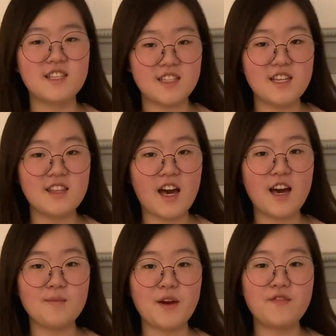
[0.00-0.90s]
see
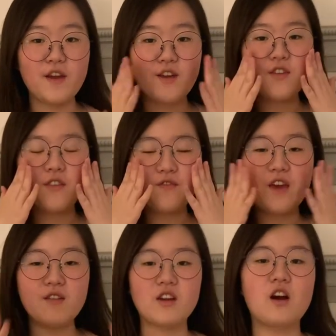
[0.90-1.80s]
that my favorite
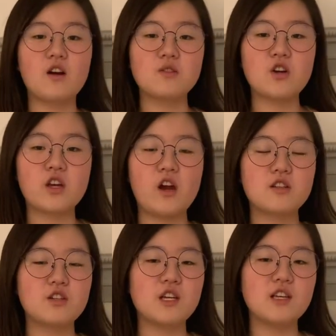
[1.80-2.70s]
kakaotalk
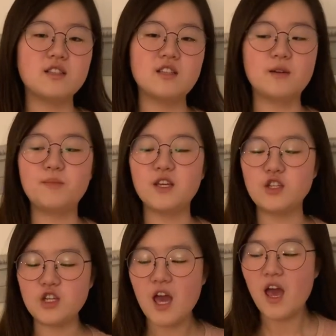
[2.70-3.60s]
character is the
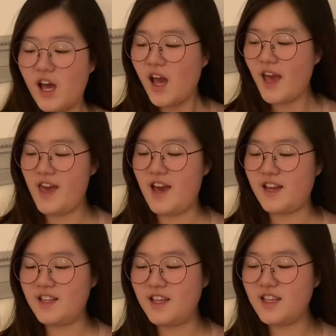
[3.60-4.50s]
APEACH.
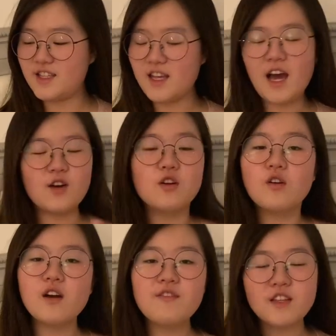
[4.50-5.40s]
And it's, I don't know,
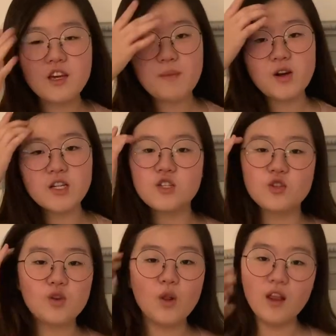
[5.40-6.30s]
everything about it is just
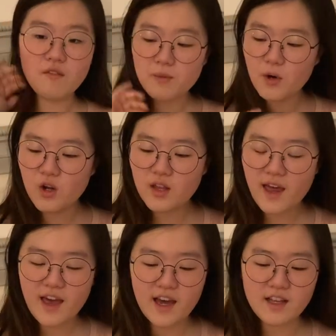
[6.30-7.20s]
so lovable.
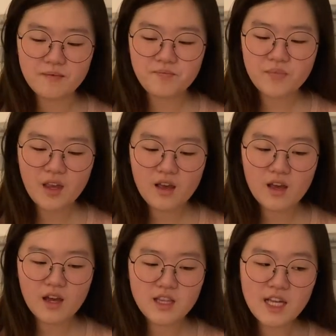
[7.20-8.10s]
And
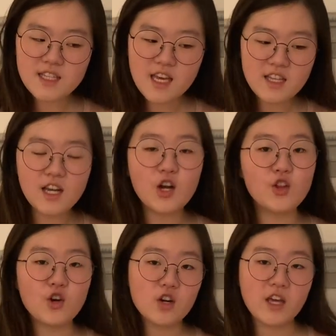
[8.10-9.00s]
not saying that
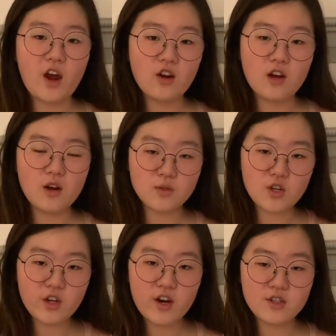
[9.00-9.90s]
other
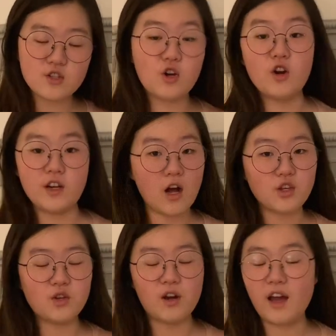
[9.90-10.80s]
kakaotalk characters are not
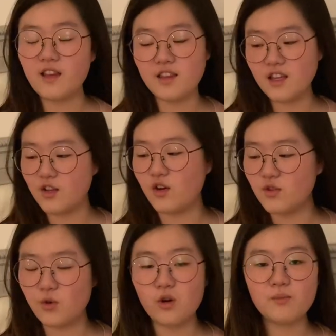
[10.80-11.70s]
cute, I think they're
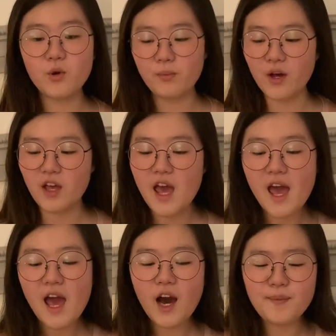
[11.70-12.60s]
adorable, but
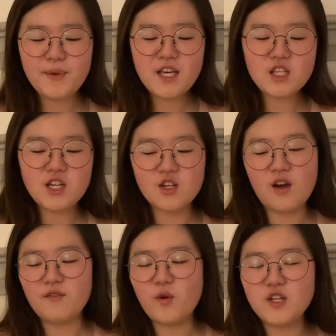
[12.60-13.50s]
APEACH, I don't
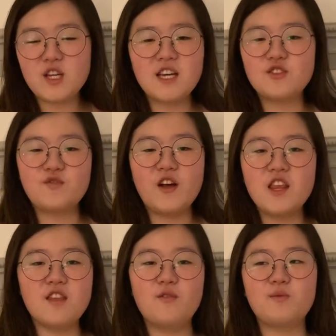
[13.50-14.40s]
know, I just fell
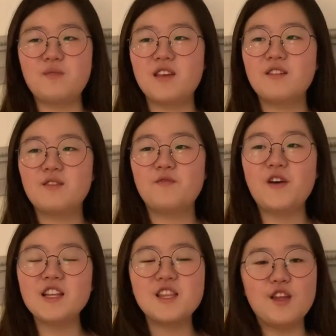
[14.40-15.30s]

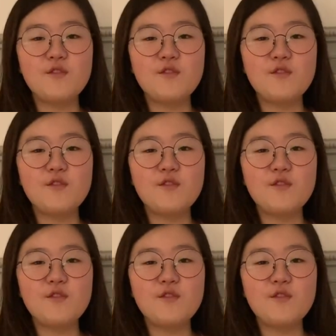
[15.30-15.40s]
in love